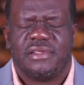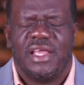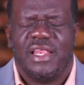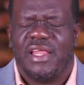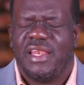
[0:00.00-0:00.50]

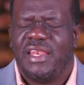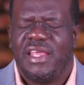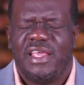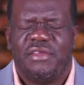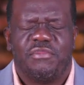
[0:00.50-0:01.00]
in the
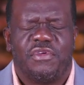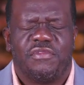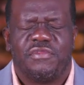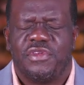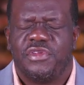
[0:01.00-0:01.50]
name
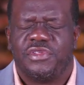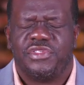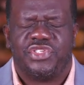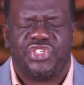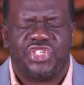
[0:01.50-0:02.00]
of the
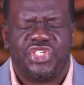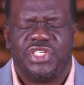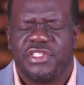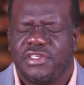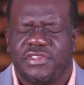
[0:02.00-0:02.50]
Lord
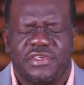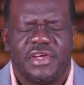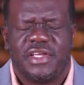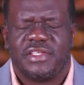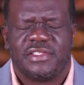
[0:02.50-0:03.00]
Jesus
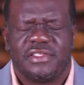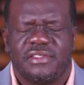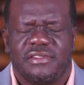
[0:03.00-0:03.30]
Christ.